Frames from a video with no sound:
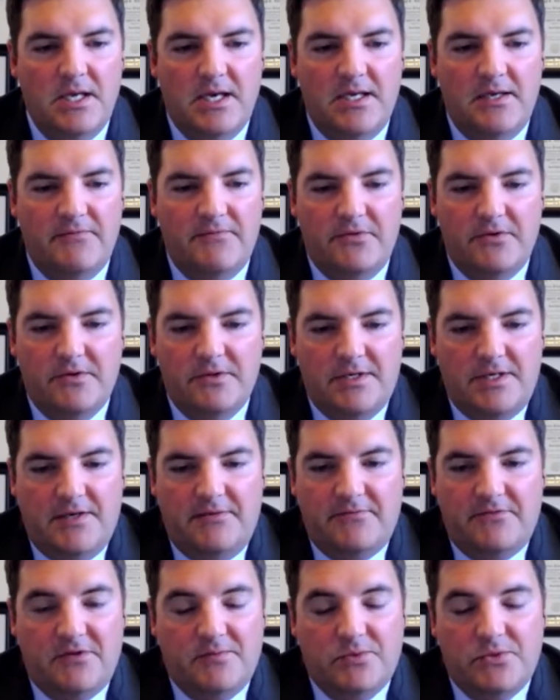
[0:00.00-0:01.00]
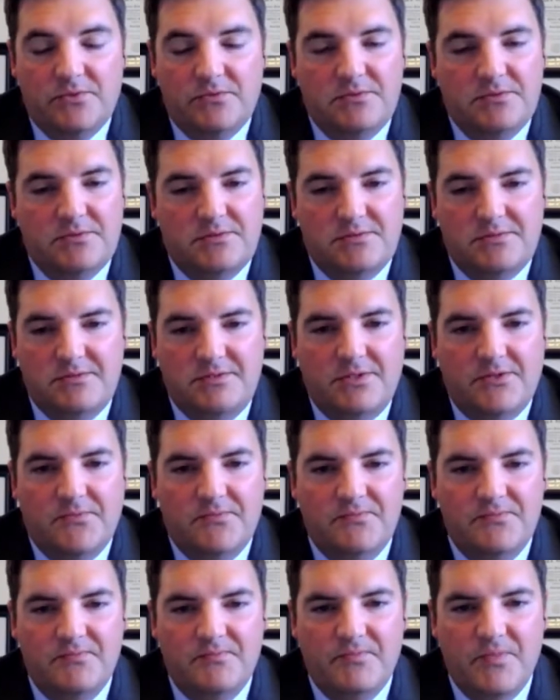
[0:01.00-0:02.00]
And if you're uncomfortable, just, you know,
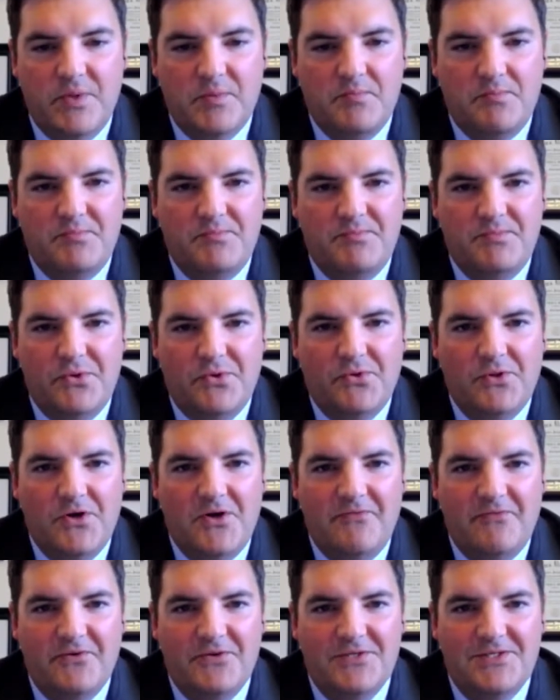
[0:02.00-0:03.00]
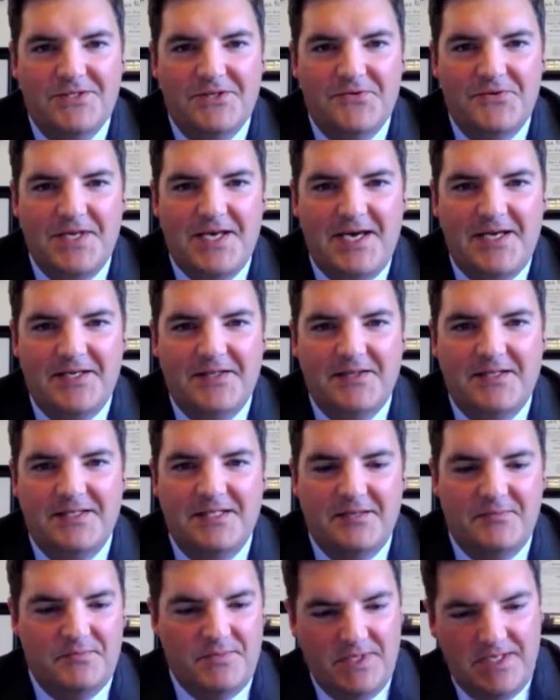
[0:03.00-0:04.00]
pull over or slow down and let
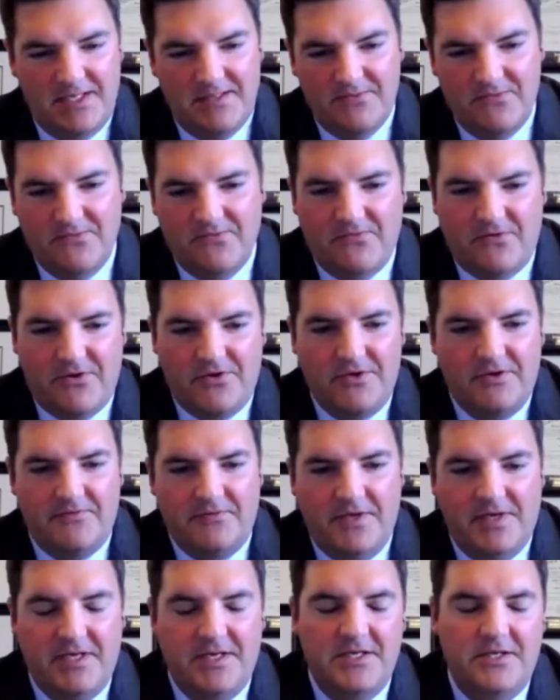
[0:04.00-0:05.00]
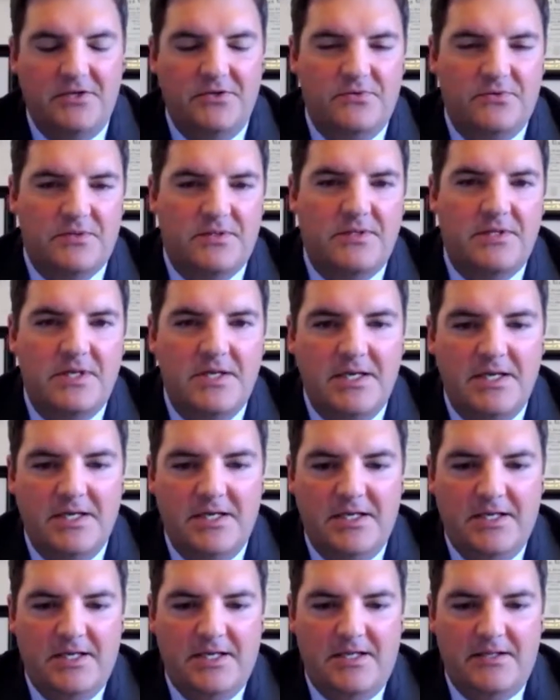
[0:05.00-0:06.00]
them get far enough ahead of you
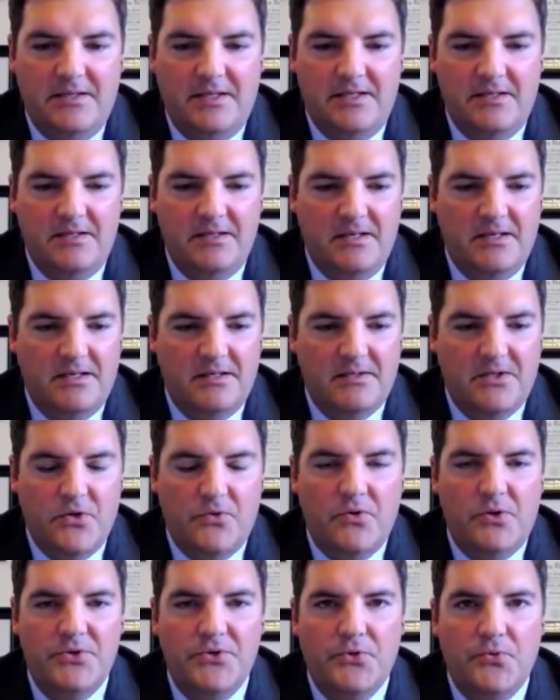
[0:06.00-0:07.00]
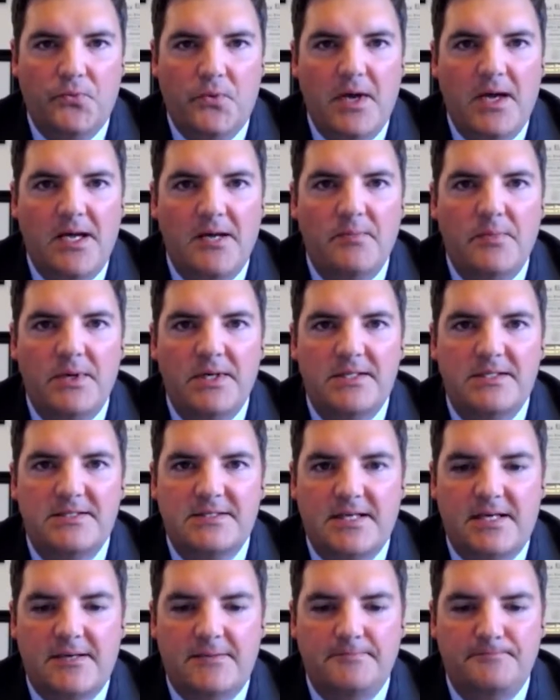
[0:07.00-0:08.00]
and then go on your way. But
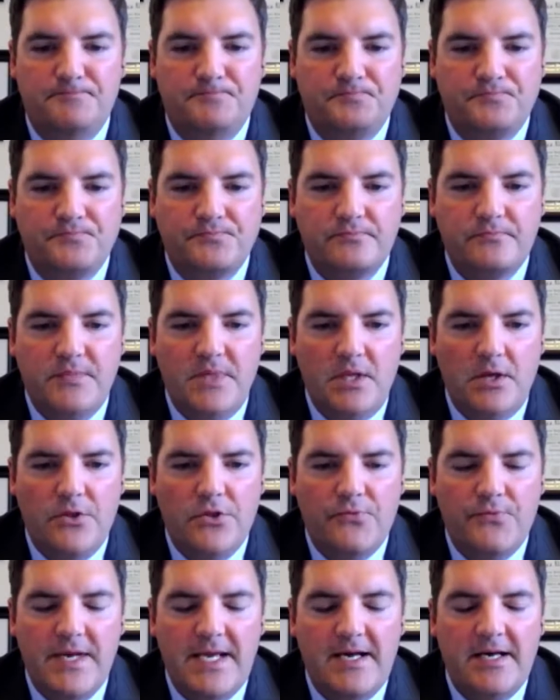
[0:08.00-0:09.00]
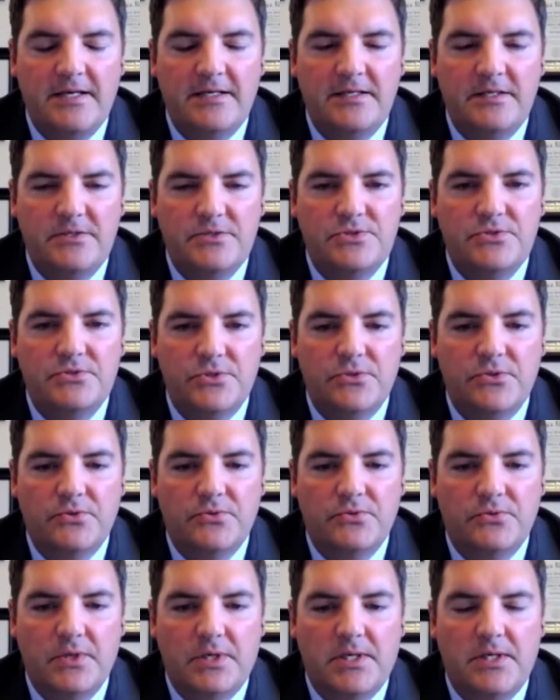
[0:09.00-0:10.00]
the reality is you do.
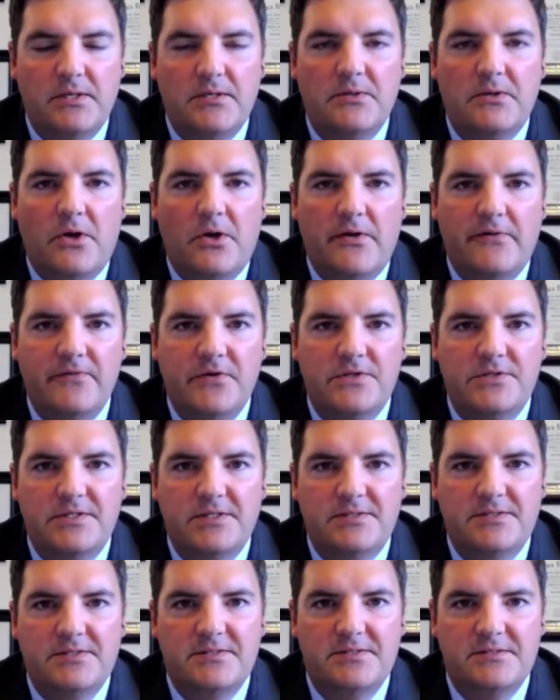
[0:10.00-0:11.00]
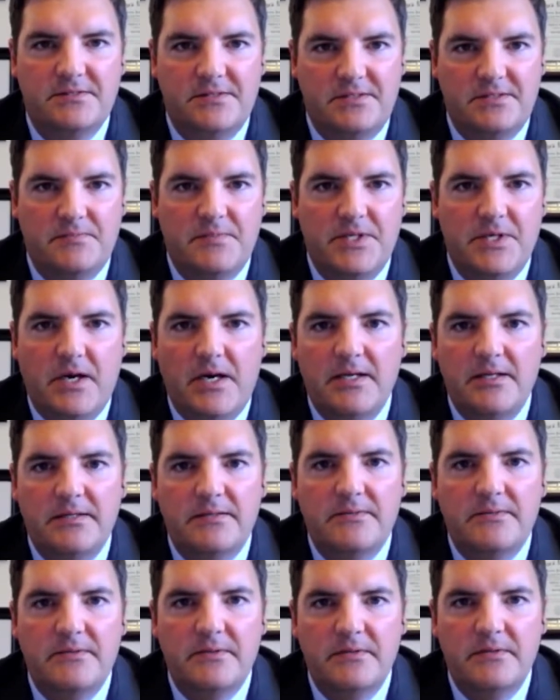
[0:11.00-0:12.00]
All of your senses need to be
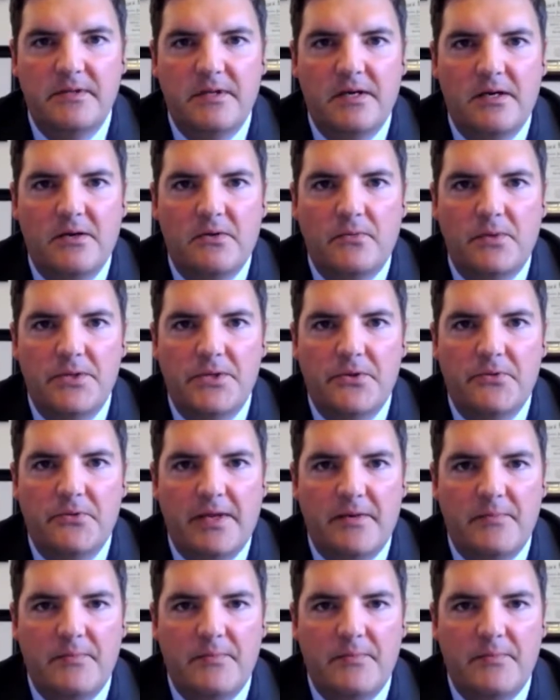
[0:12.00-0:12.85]
heightened when you're around a